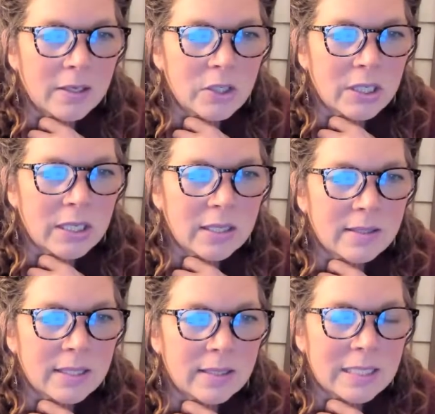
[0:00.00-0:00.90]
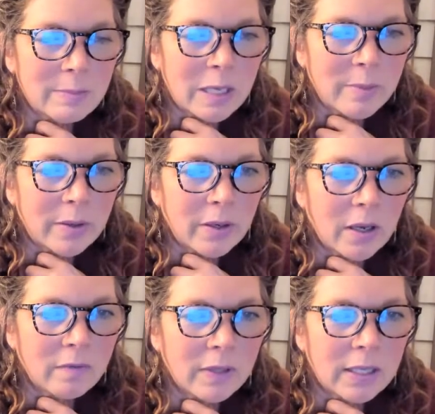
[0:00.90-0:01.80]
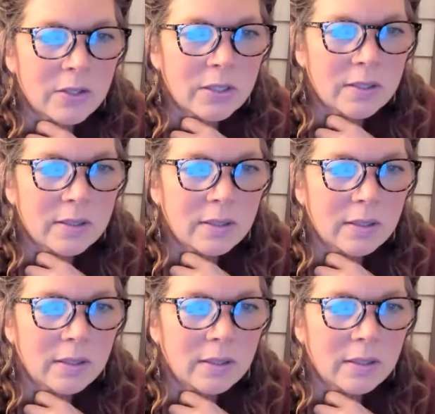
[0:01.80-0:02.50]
Ginny is teasing me about hot flashes.